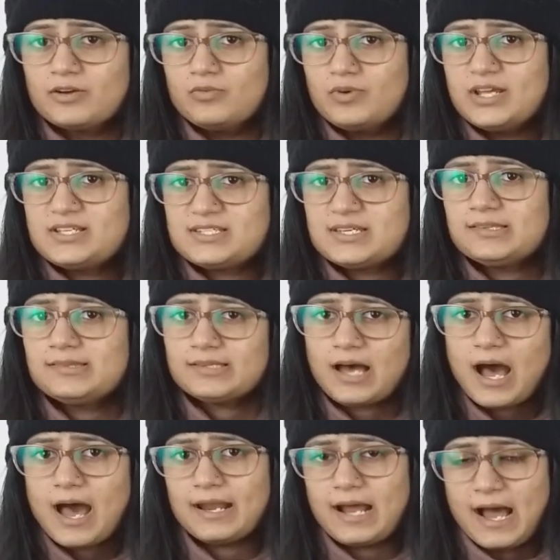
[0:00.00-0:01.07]
reaches
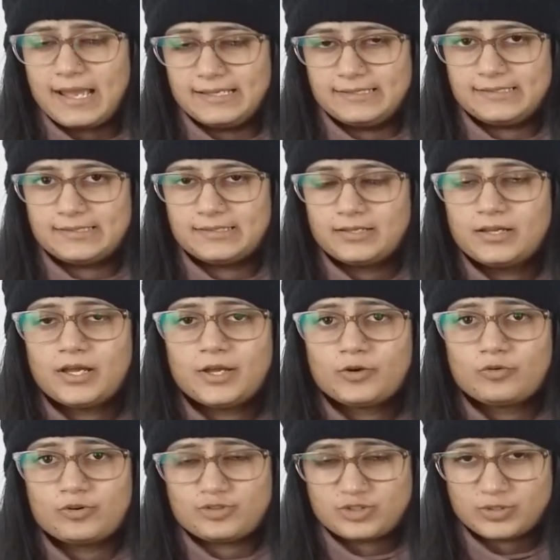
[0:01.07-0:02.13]
our eyes.
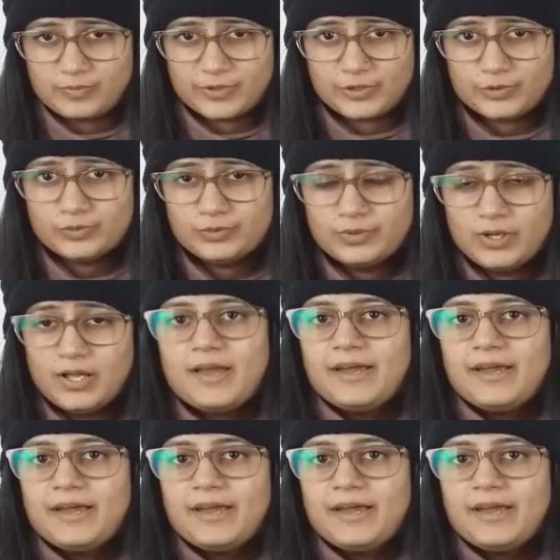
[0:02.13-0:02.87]
Question number 2.